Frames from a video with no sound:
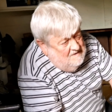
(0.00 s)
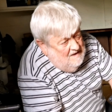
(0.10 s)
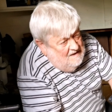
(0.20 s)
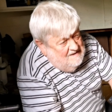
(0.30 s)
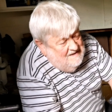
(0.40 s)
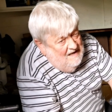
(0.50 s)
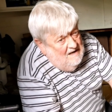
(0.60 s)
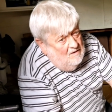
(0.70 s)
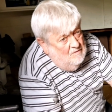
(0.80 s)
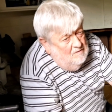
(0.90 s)
colour
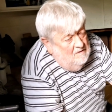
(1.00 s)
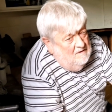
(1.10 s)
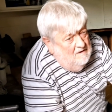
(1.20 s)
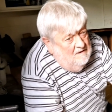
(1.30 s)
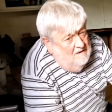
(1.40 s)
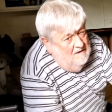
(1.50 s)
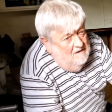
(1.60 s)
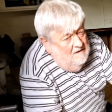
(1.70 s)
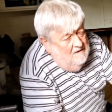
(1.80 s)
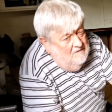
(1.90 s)
yellow
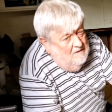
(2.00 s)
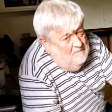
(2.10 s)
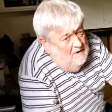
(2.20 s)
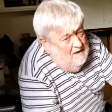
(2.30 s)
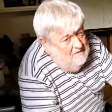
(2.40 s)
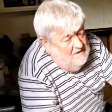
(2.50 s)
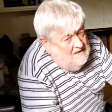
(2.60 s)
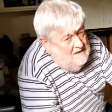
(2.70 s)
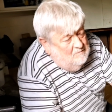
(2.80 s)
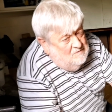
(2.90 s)
that my other
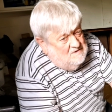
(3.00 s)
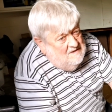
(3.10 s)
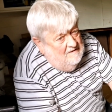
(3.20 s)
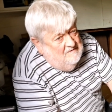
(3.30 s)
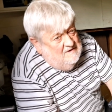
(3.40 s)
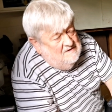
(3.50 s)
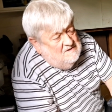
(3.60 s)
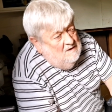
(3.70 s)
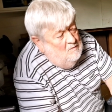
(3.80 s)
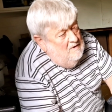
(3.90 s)
kit was covered in.
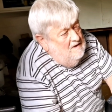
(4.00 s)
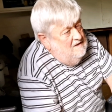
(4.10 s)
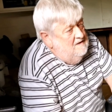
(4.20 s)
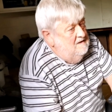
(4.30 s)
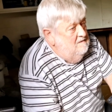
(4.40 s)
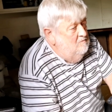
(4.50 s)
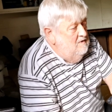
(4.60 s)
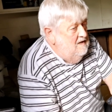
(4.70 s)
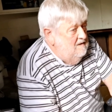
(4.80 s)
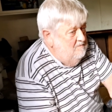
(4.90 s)
So when I did a
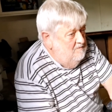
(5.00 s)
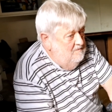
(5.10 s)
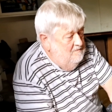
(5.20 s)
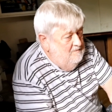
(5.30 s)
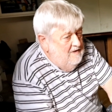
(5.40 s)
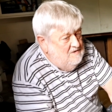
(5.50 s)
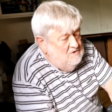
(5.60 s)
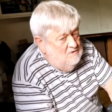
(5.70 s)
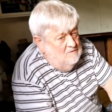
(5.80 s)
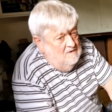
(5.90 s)
really big
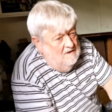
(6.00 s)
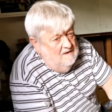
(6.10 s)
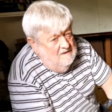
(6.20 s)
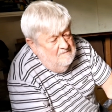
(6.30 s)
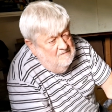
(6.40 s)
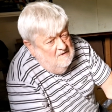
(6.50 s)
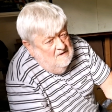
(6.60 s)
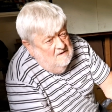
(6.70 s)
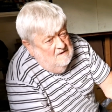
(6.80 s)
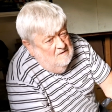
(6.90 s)
tour, like
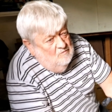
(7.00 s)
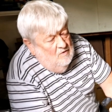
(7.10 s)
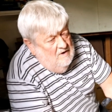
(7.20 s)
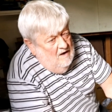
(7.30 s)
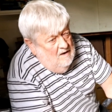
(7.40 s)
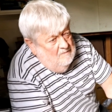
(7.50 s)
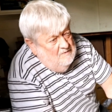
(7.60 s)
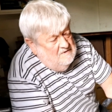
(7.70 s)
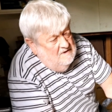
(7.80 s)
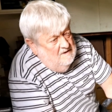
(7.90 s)
Roy
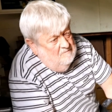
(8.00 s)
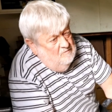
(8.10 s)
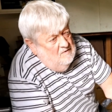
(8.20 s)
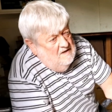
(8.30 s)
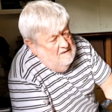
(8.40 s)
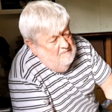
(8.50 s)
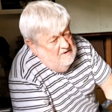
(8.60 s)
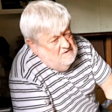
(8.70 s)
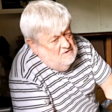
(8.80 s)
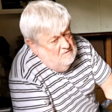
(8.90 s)
Harper did a really
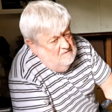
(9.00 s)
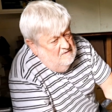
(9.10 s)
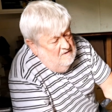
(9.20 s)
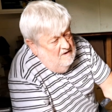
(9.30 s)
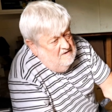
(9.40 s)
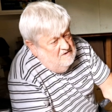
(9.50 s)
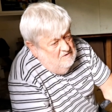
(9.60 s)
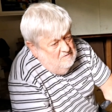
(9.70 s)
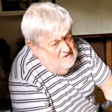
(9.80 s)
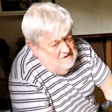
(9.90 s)
big tour, I could
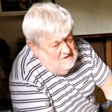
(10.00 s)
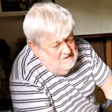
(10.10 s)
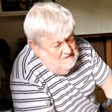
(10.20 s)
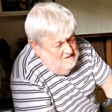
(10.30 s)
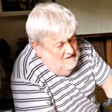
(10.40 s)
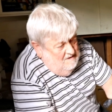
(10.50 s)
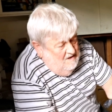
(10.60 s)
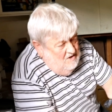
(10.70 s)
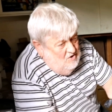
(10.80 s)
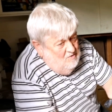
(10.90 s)
use this
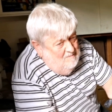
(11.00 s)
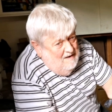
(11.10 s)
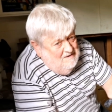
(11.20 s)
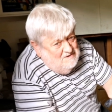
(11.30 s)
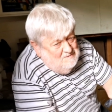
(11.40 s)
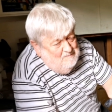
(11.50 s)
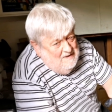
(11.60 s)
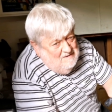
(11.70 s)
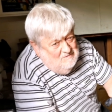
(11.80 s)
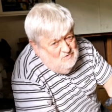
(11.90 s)
humongous
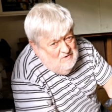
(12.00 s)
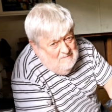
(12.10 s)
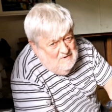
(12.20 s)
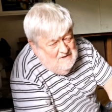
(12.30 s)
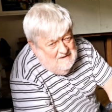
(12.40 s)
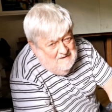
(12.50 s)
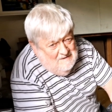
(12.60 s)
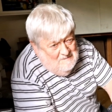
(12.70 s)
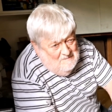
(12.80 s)
big drum kit